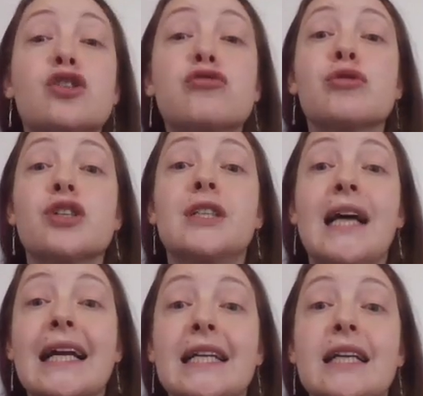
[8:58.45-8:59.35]
the shrews are
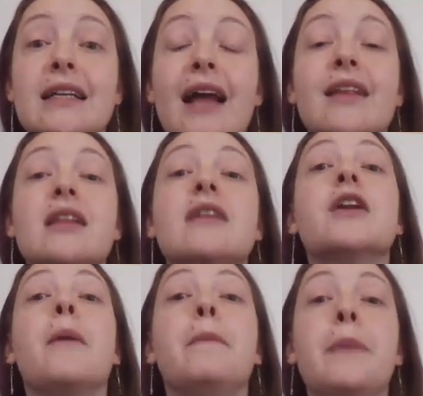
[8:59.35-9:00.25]
tiny and they live
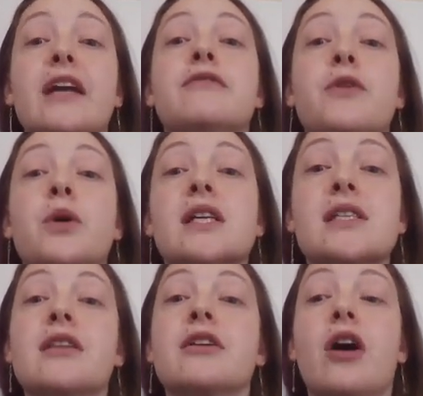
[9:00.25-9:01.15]
in a big
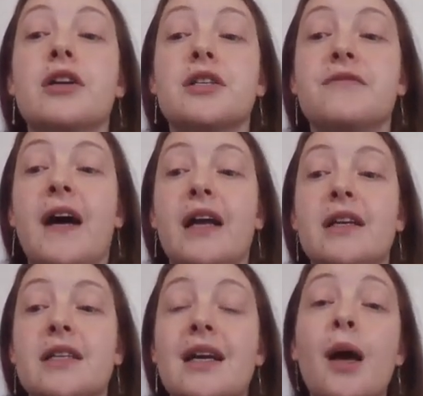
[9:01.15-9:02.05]
forest and they're hard to
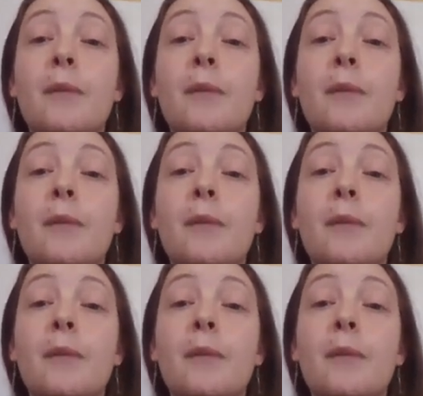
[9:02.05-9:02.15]
find.